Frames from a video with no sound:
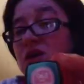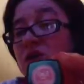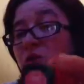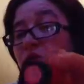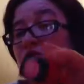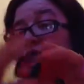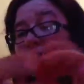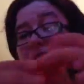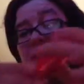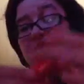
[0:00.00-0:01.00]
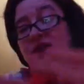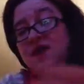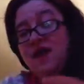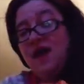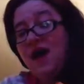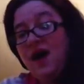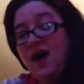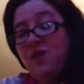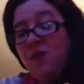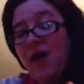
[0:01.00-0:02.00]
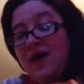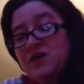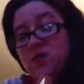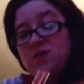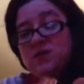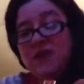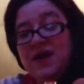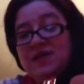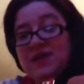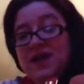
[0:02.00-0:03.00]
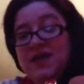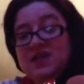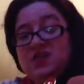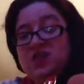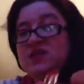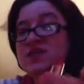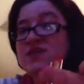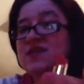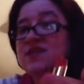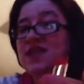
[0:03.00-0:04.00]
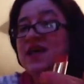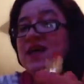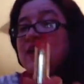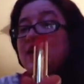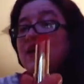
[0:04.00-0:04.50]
Watermelon. Wild Watermelon is just this, like,